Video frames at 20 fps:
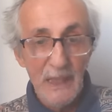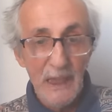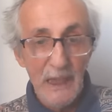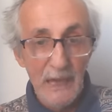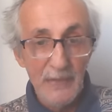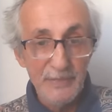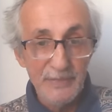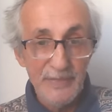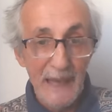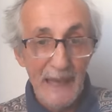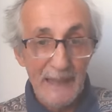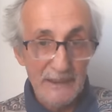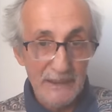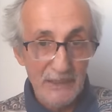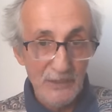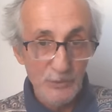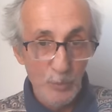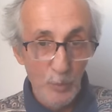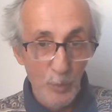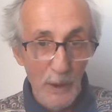And that
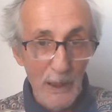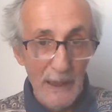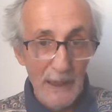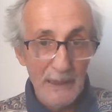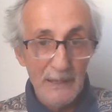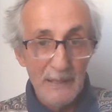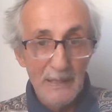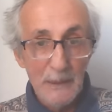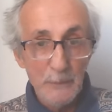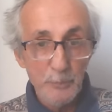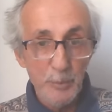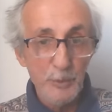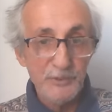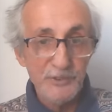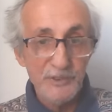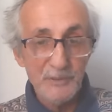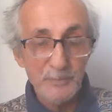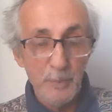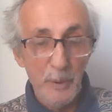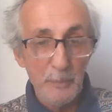is why
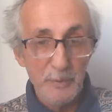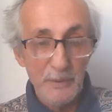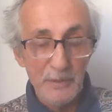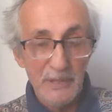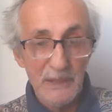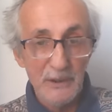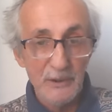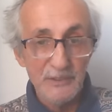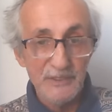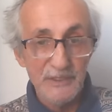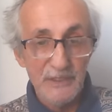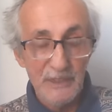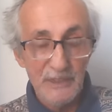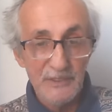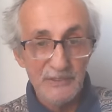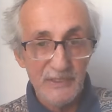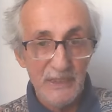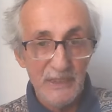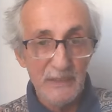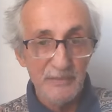Putin's popularity
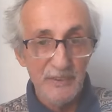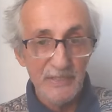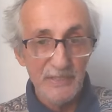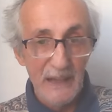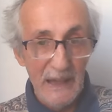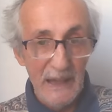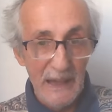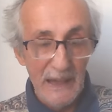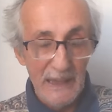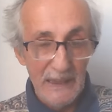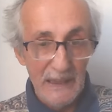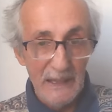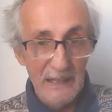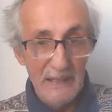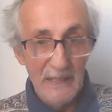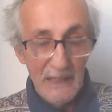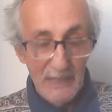is even higher